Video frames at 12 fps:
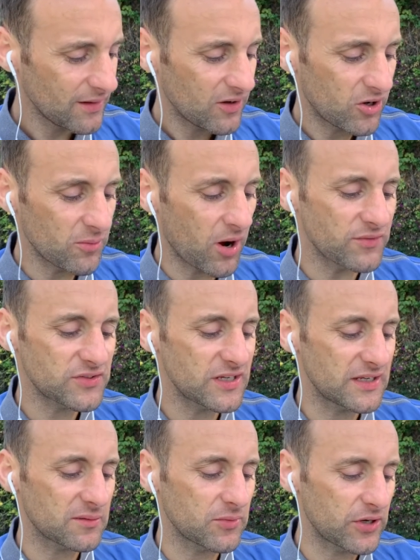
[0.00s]
I'm obviously
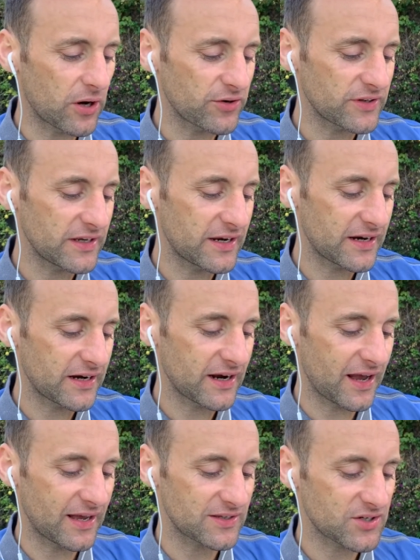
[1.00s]
in the minority here,
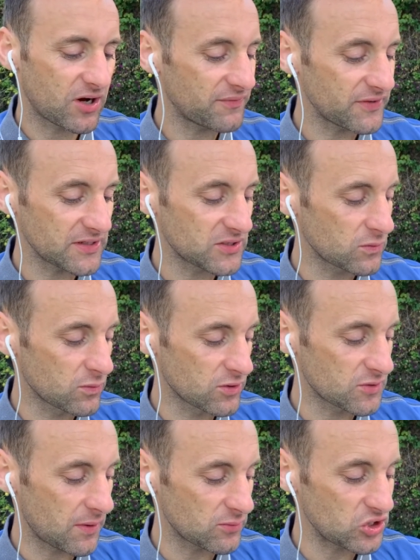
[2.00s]
as coffee is the
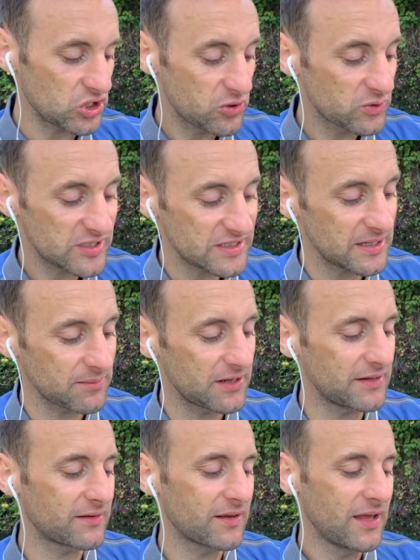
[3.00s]
world's most used
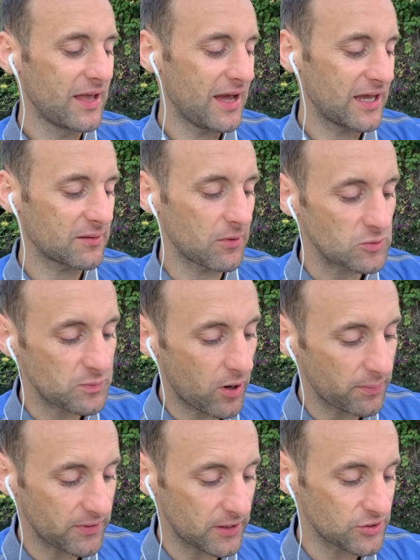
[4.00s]
stimulant and the most
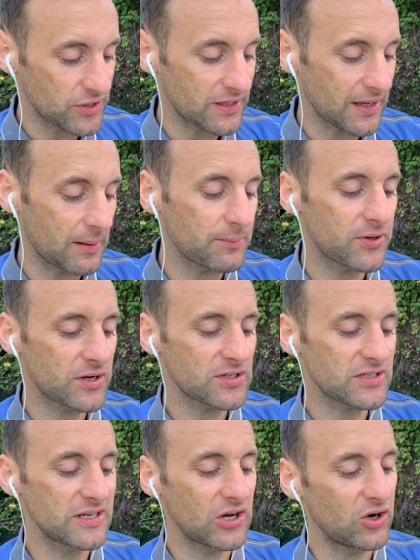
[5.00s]
popular drink, and
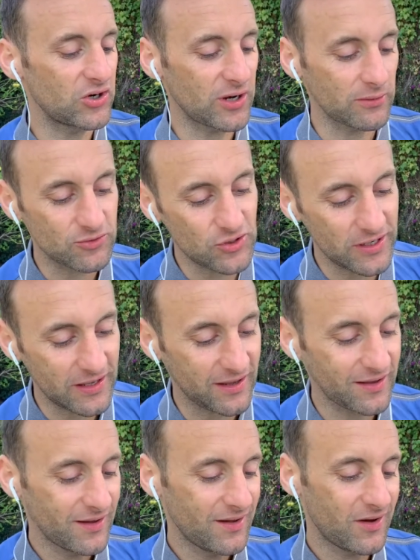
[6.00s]
personally, I don't drink it.
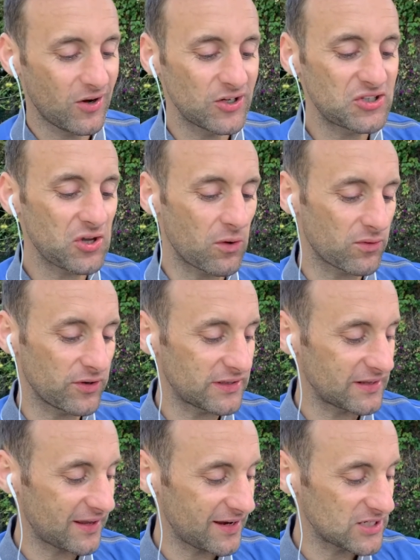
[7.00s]
I don't like
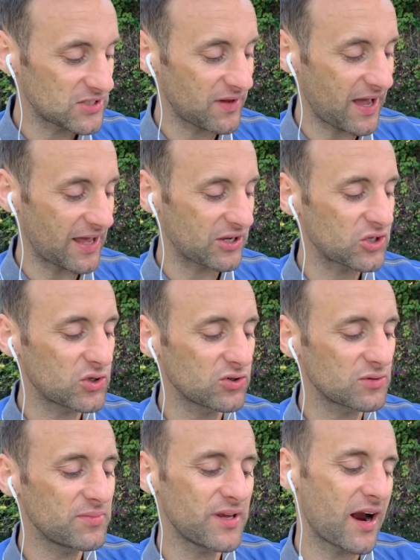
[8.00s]
the taste of it, and I
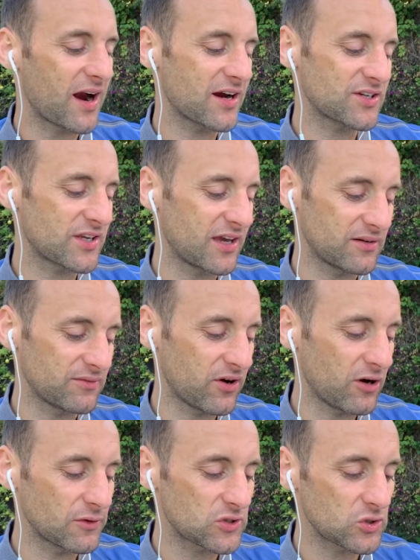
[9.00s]
couldn't be arsed getting
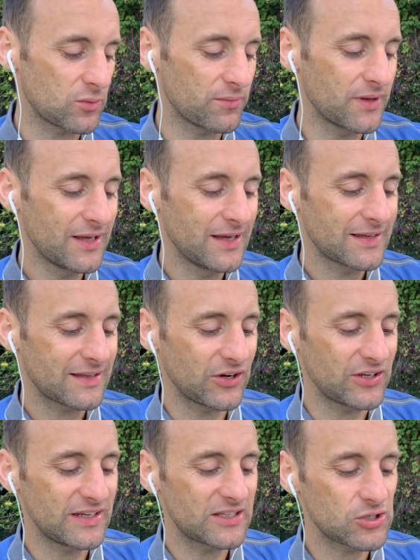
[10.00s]
involved with something that
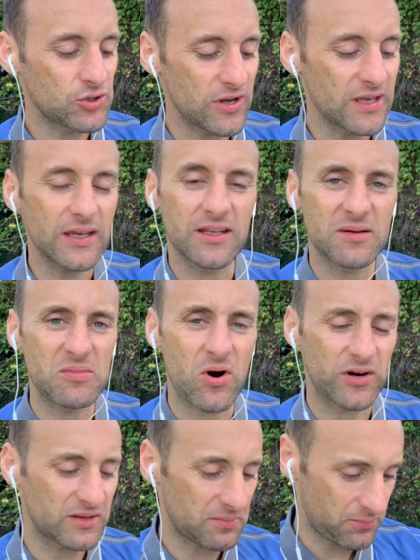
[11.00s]
I need to drink in the
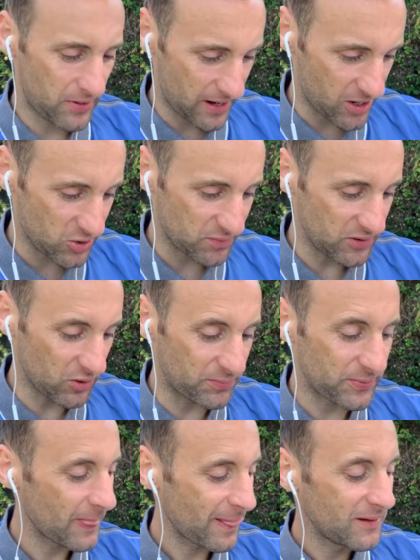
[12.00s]
morning to perk me up.
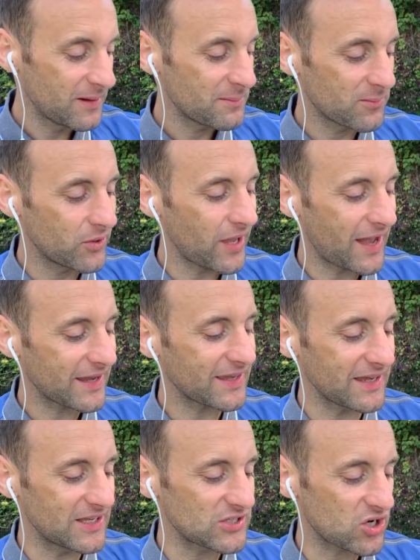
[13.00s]
My hack
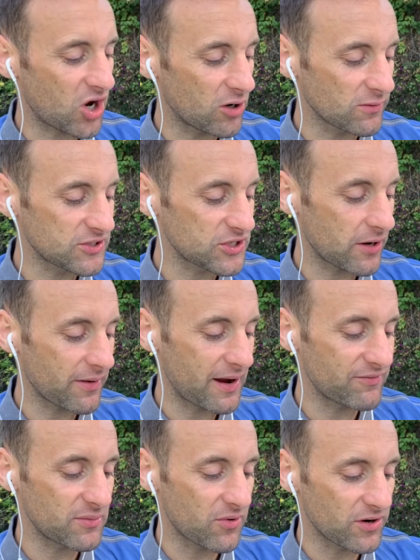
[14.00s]
is a cold shower
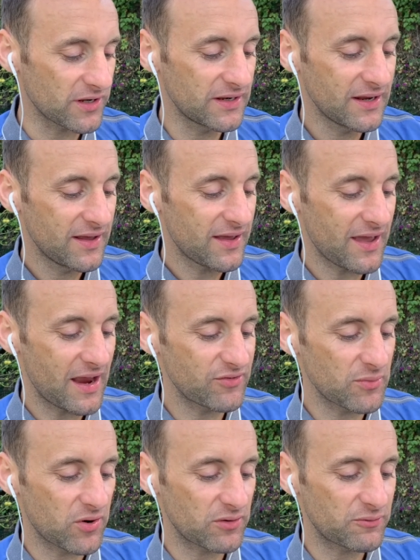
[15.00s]
every morning. Every
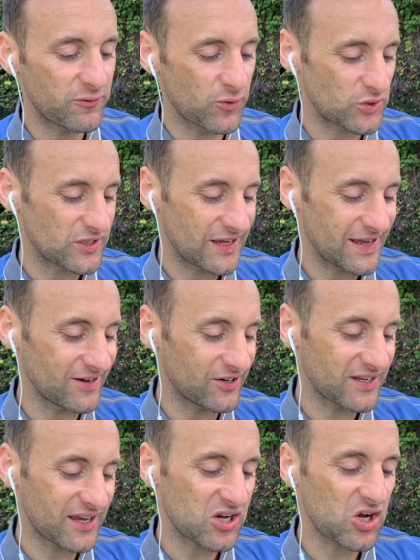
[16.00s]
morning, first thing, I
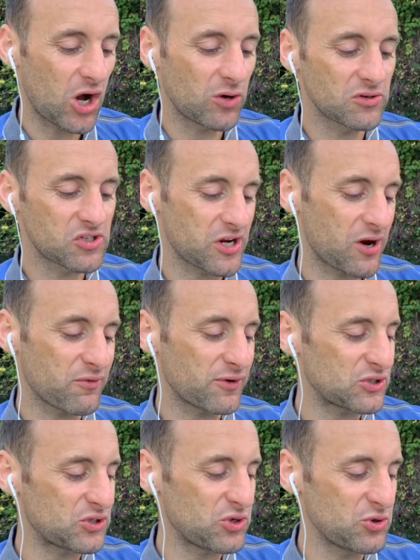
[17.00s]
take a cold shower for
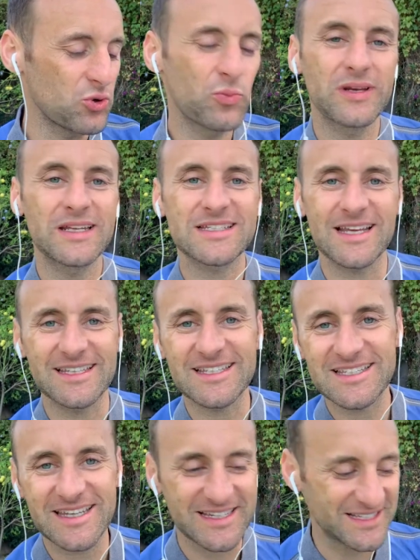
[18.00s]
2 minutes and
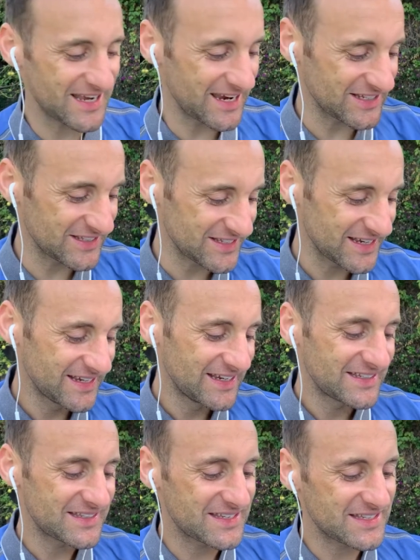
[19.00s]
6 seconds.
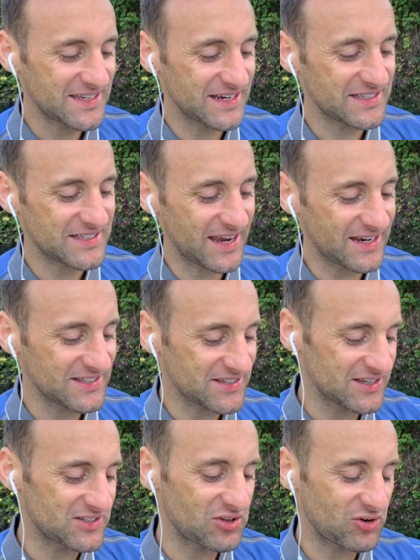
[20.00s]
The 6 seconds
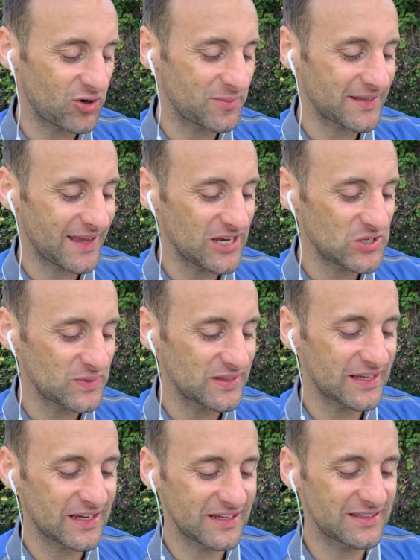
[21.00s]
is the time it takes me
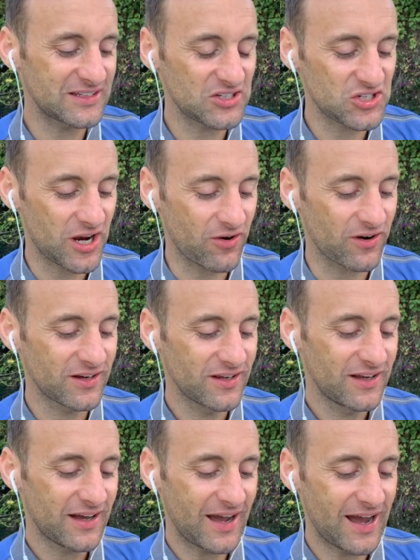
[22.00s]
to get into the shower
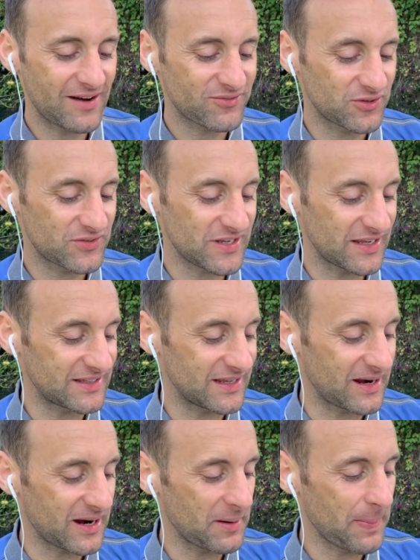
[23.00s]
after I've set the
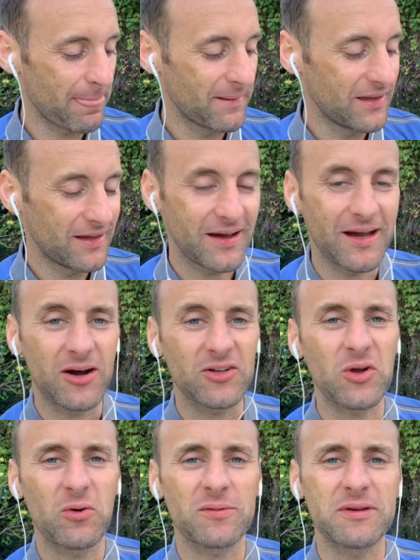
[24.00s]
alarm. I
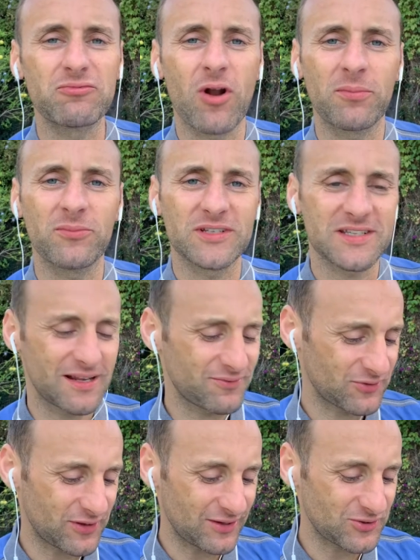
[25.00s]
don't want to be robbing myself
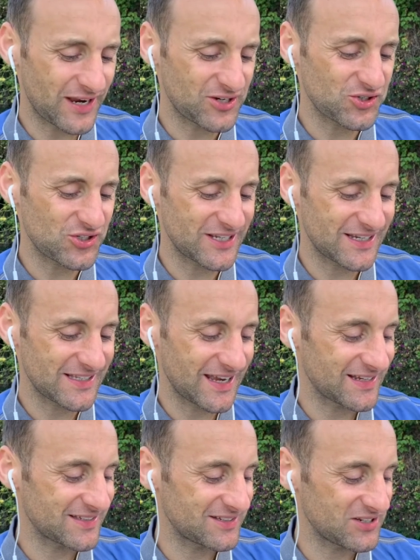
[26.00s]
of those extra 6
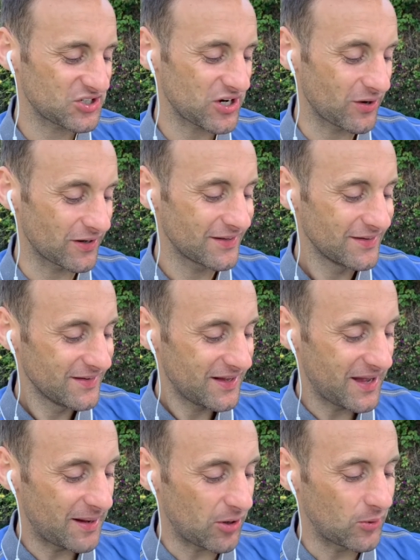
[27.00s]
seconds in the shower.
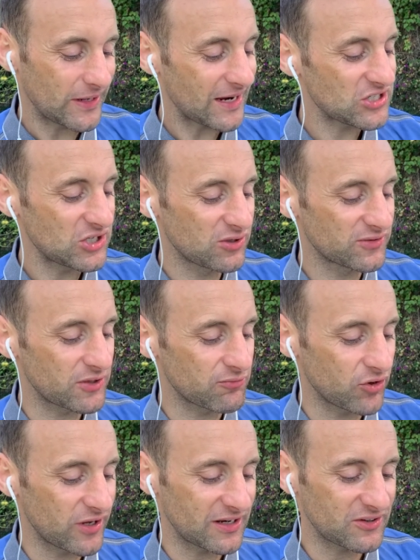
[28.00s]
I would actually love to
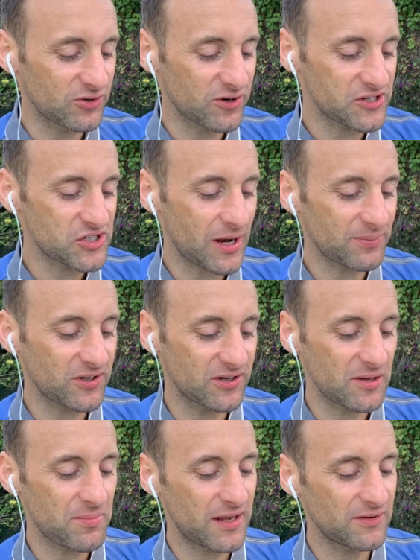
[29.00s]
write an entire chapter on
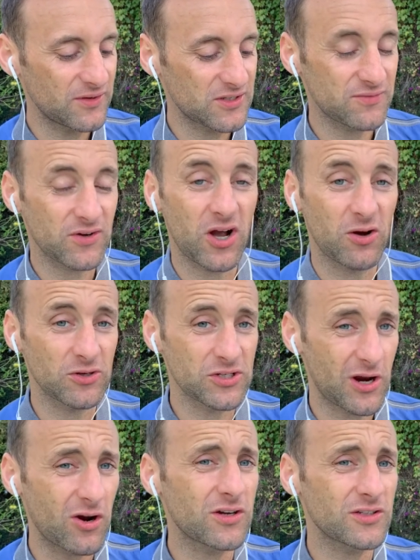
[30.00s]
the benefits of a cold
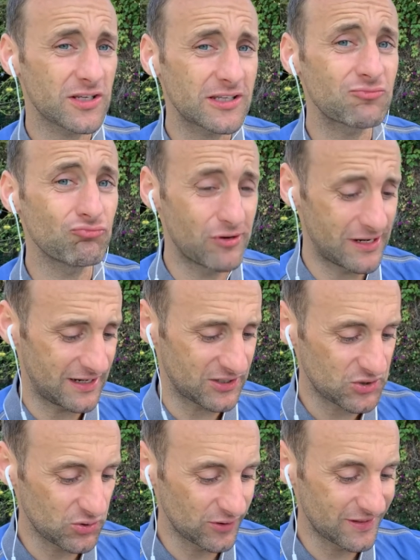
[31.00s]
shower, because it really
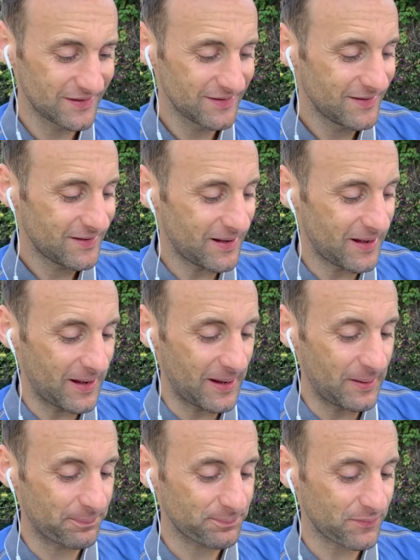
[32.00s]
is good.
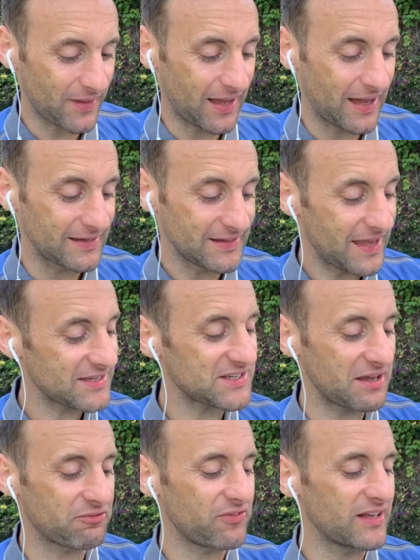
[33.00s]
And yes,
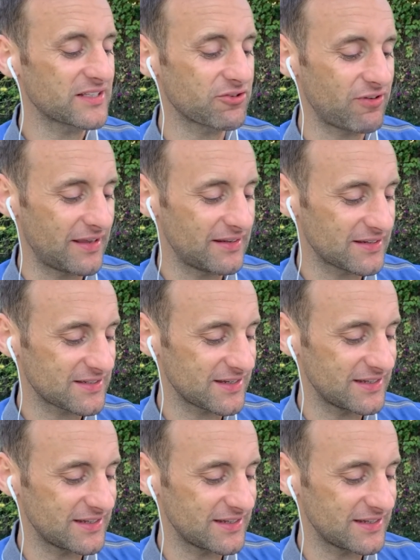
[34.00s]
it feels horrendous.